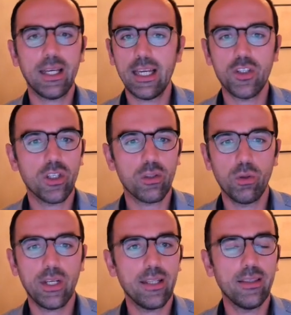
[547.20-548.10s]
can just
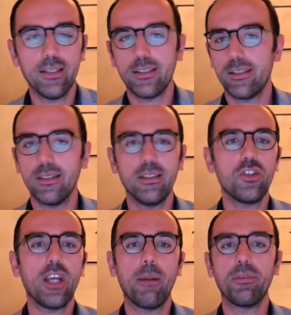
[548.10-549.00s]
look at this
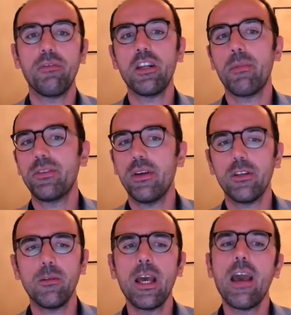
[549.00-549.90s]
chapter, winning
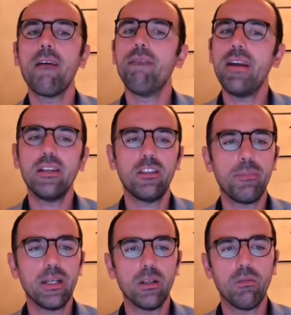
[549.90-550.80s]
material. Very
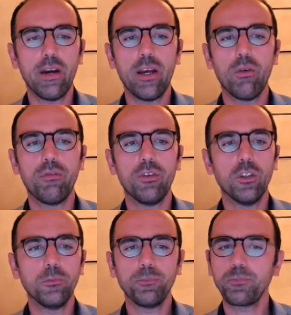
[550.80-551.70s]
typical way
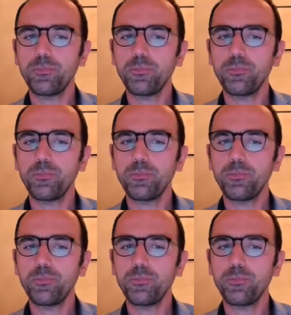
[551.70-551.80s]
of